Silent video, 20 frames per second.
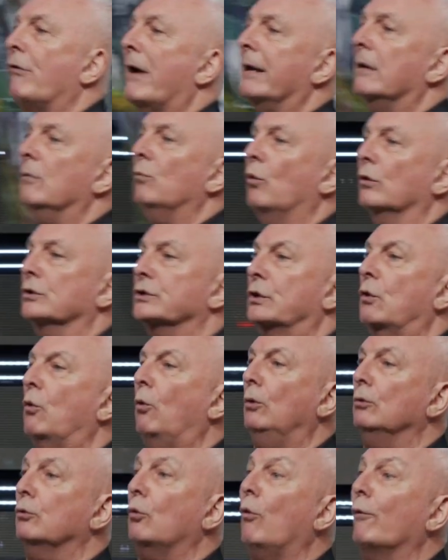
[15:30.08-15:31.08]
run what's
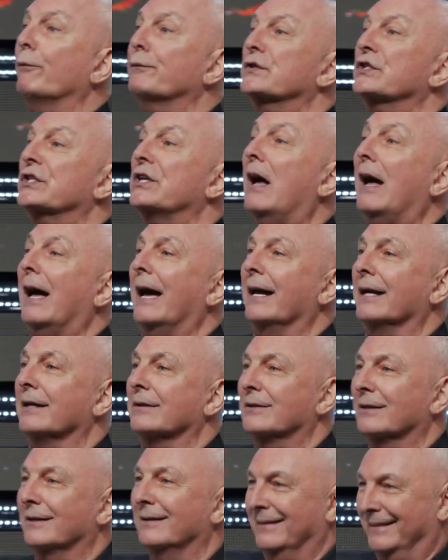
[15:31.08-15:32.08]
called
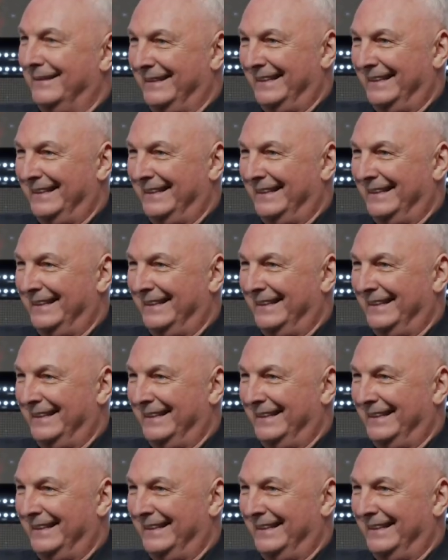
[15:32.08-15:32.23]
offside,